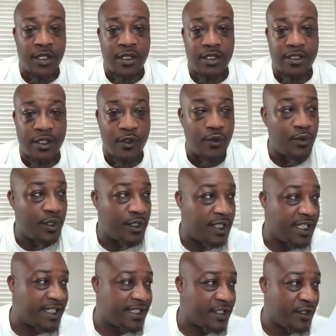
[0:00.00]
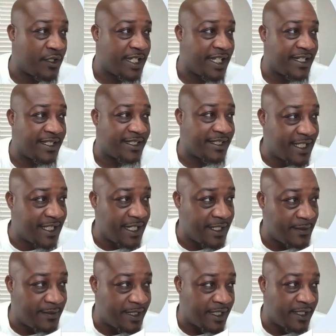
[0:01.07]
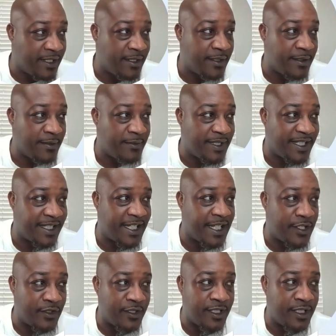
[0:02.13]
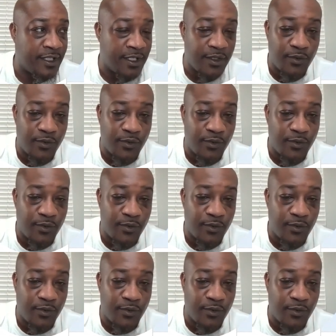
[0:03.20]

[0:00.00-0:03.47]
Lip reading: So let's go ahead and set up the scheduling.